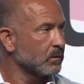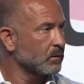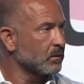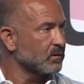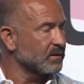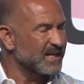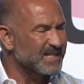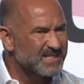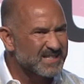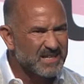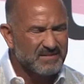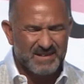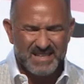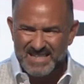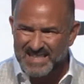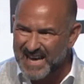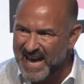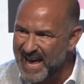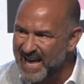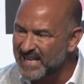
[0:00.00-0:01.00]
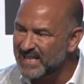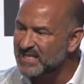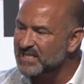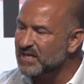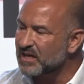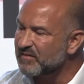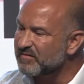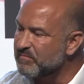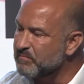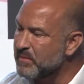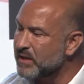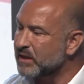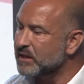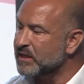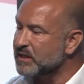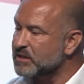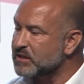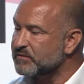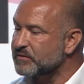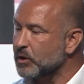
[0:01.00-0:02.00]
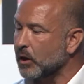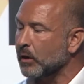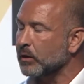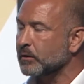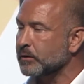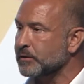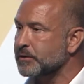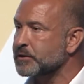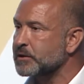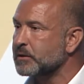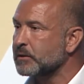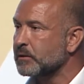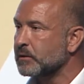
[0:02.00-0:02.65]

that's leaving tens of millions of dollars